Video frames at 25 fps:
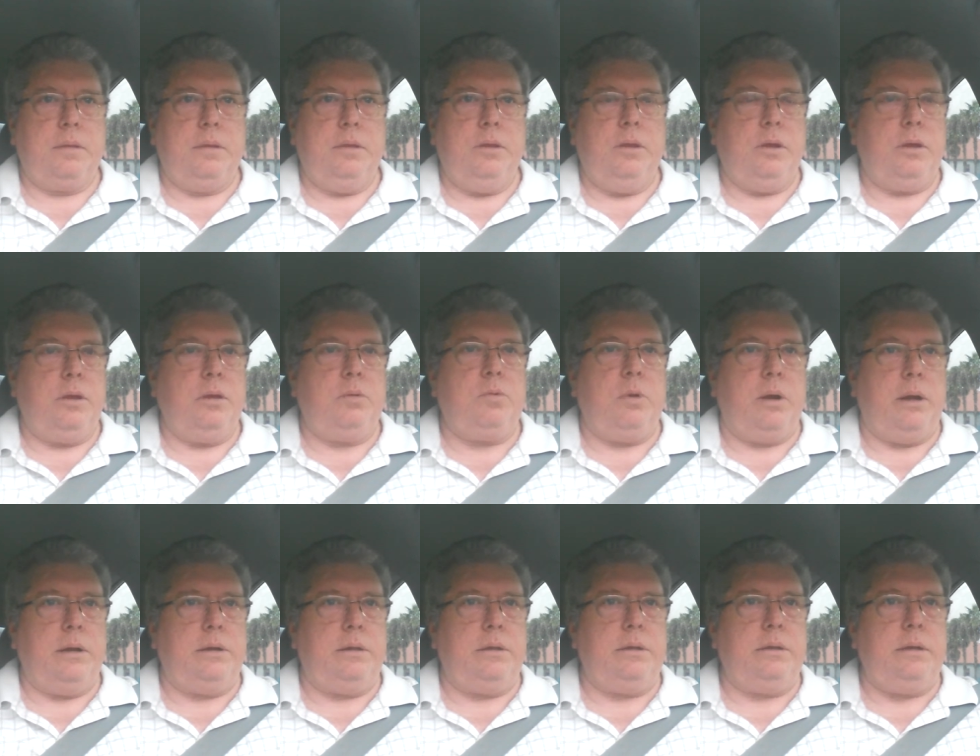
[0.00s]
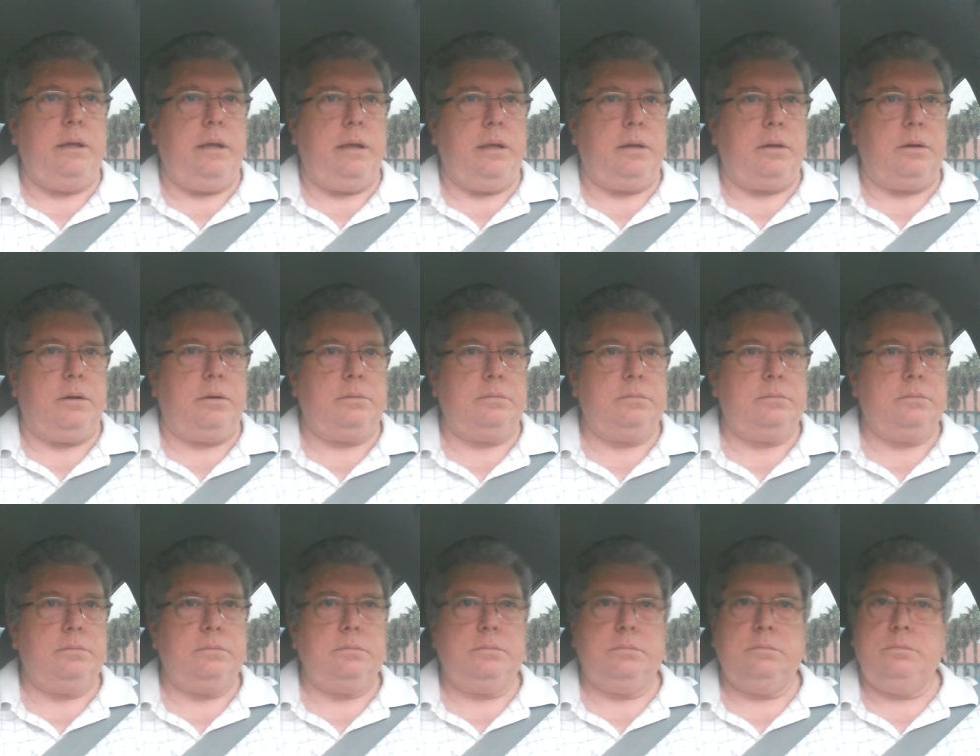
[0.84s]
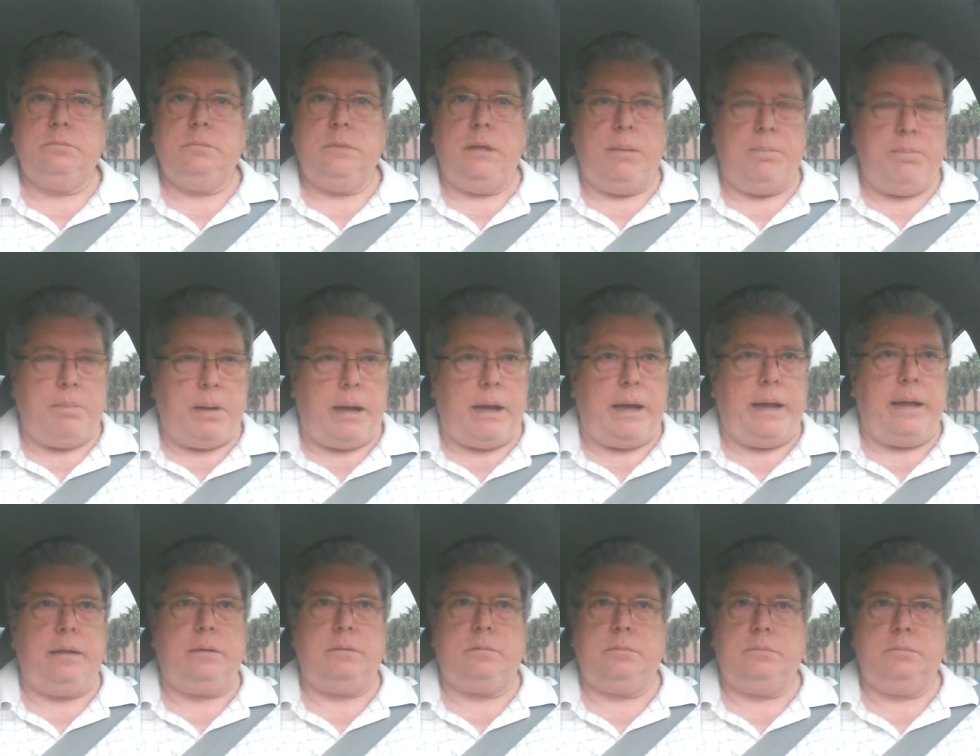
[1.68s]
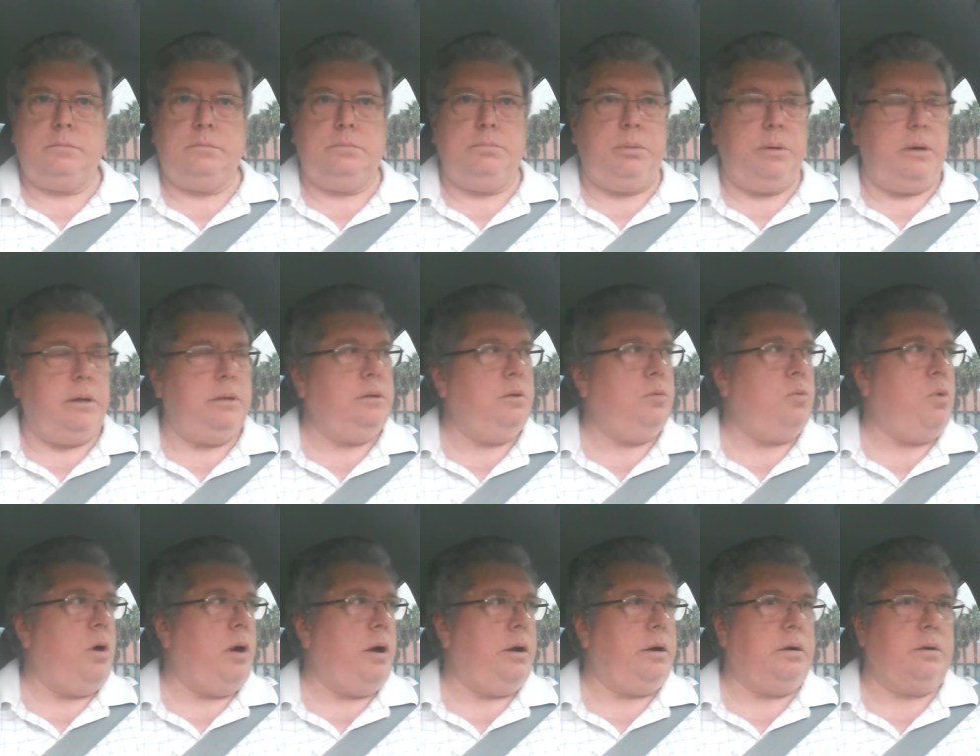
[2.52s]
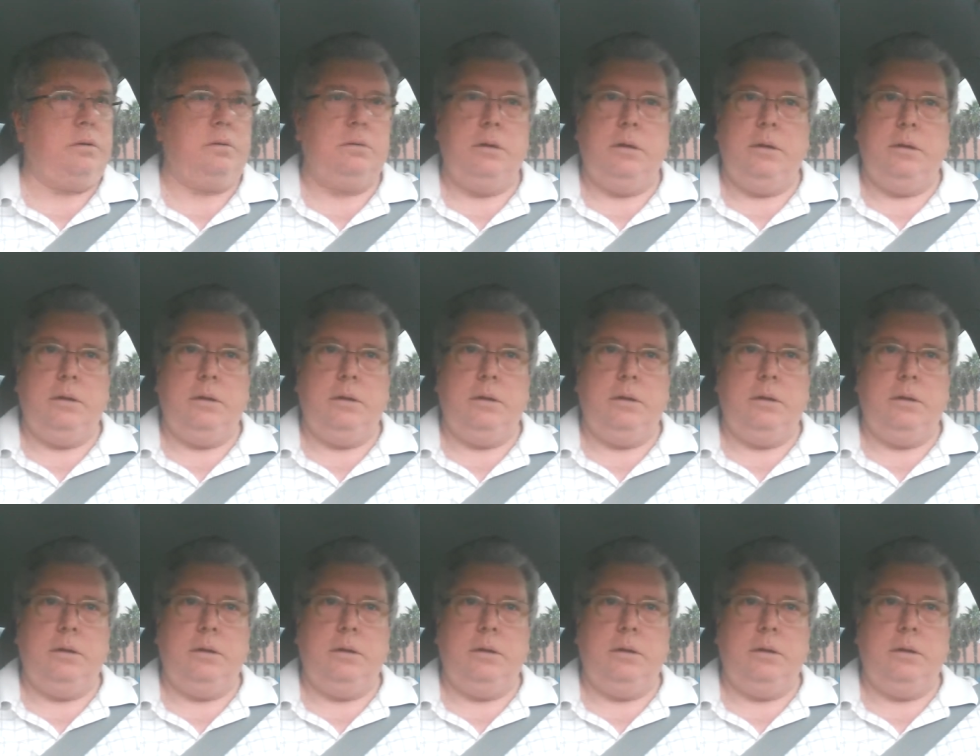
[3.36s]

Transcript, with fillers: You could run to the dealer and buy it, and put it in the water,